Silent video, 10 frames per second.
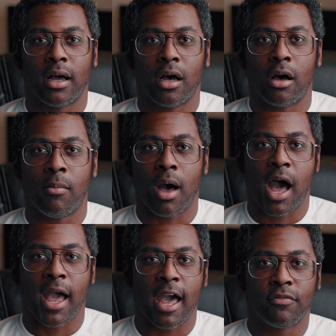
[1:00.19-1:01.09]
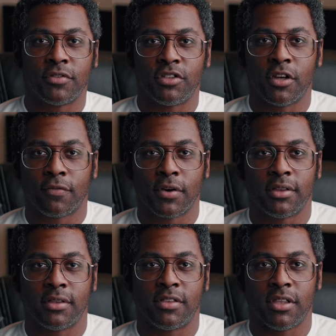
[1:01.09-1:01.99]
I have
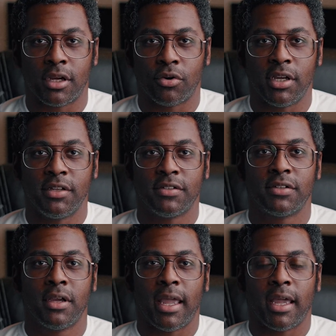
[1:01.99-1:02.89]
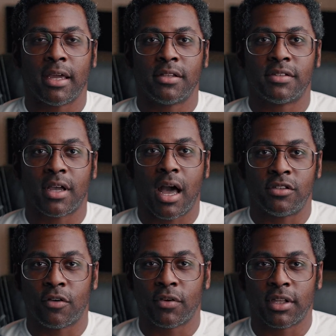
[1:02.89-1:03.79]
different theories and
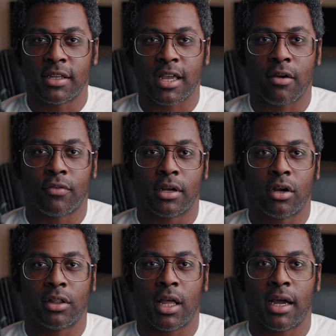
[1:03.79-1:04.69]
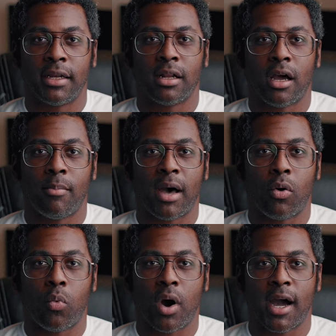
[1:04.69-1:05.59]
different things I've read online
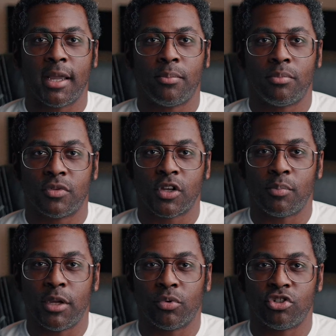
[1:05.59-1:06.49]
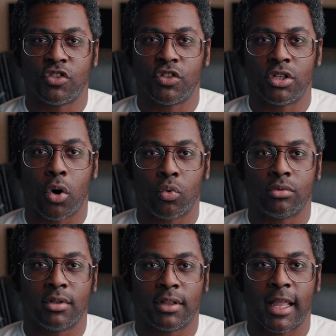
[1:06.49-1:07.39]
about why some people just
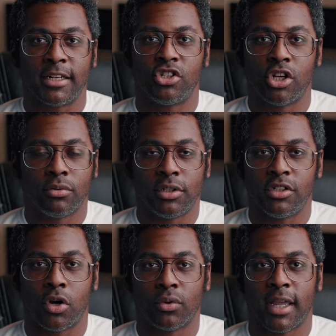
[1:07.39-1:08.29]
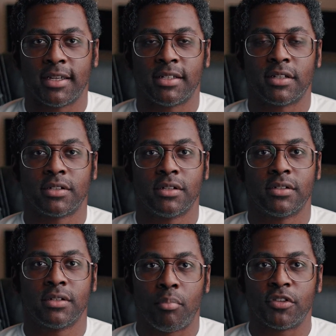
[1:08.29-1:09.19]
generally don't like
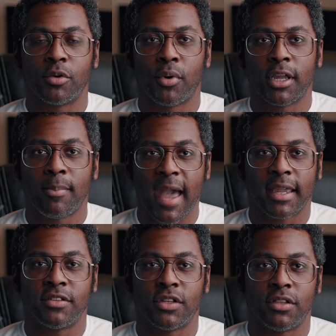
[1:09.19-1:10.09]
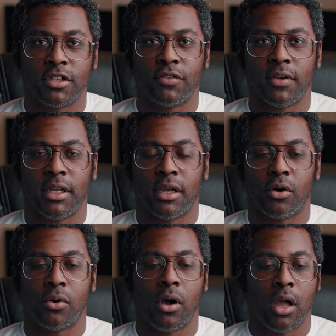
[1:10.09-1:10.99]
Teslas. But to bring it back into this video,